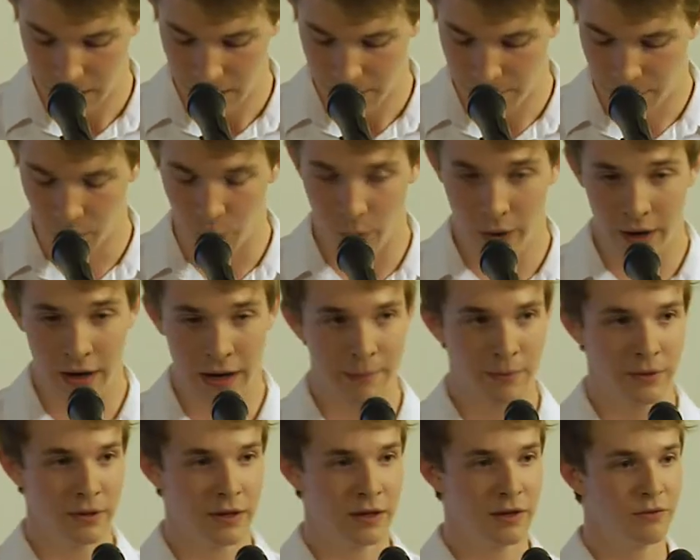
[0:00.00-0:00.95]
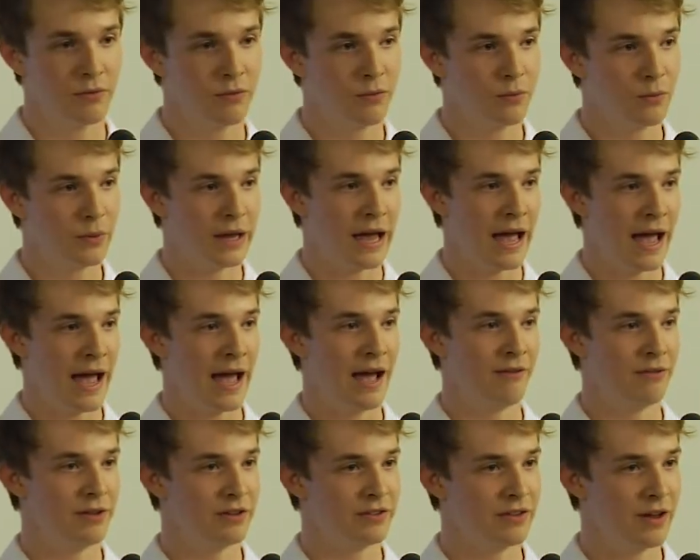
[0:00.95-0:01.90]
But what I believe we
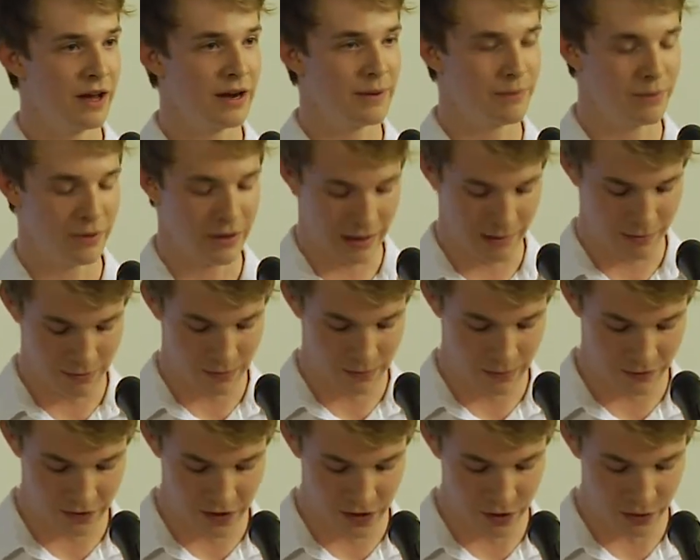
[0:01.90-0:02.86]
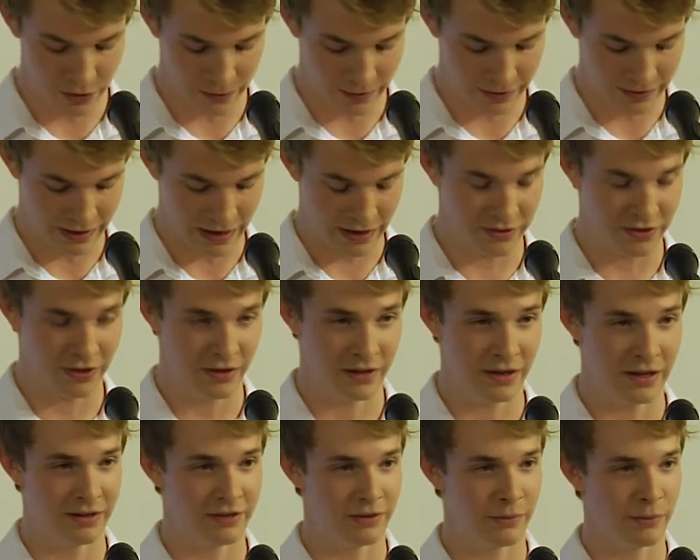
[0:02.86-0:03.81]
have is not a problem of youth retention,
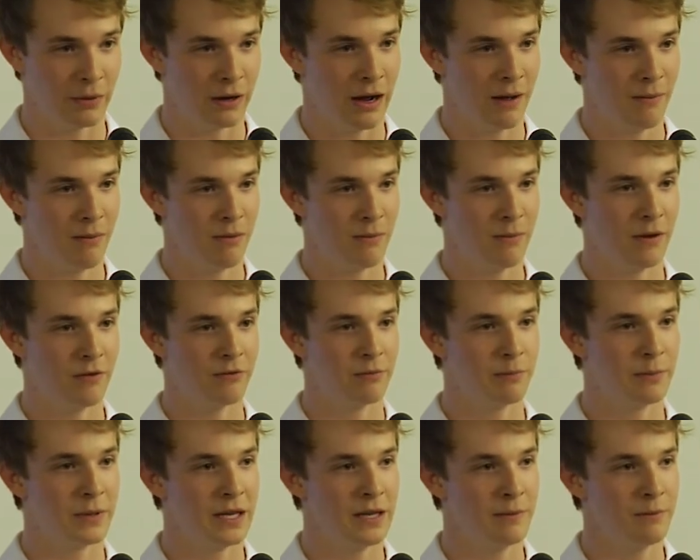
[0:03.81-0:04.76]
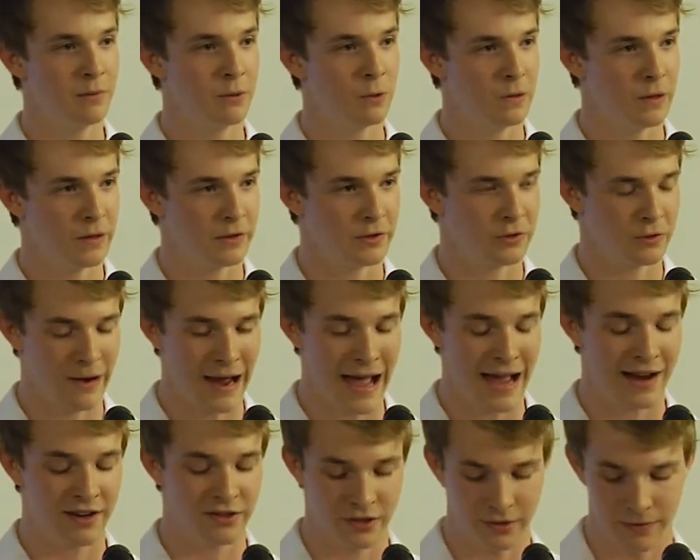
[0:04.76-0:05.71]
it's a problem of people
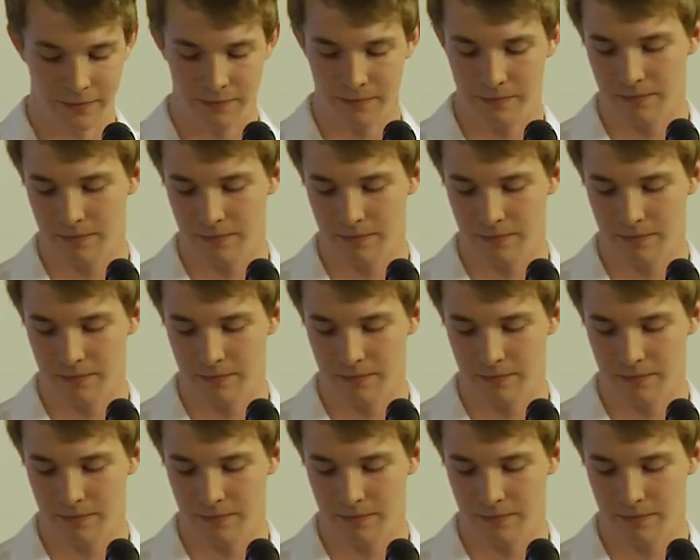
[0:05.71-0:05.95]
attraction.